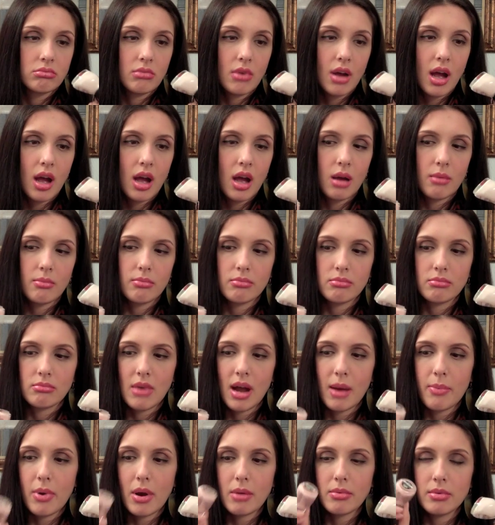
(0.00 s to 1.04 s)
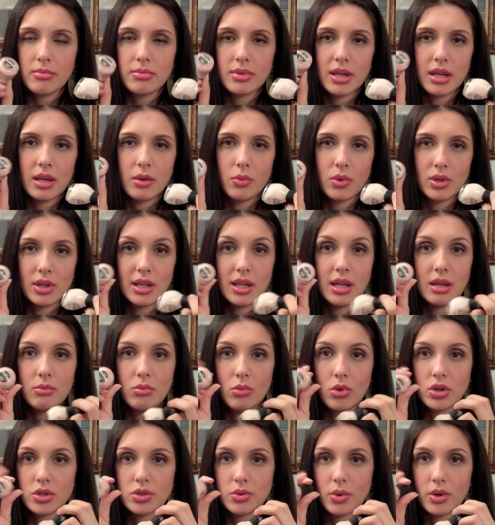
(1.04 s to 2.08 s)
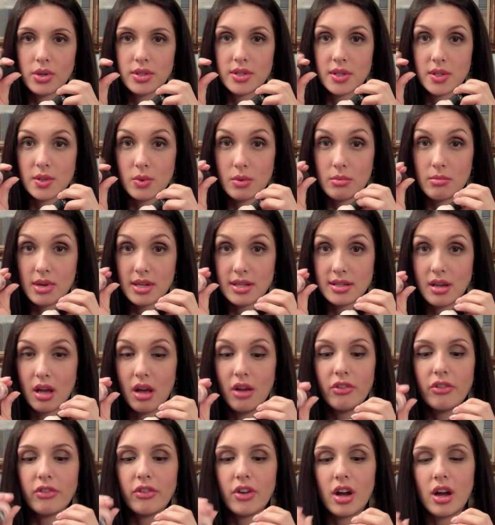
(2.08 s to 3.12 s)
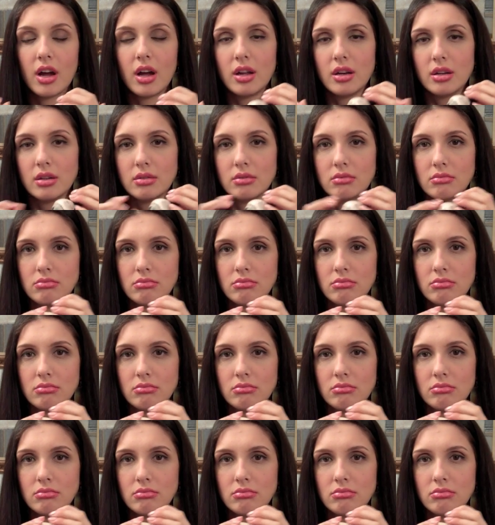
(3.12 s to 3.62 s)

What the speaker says: I probably would lean more towards this one myself on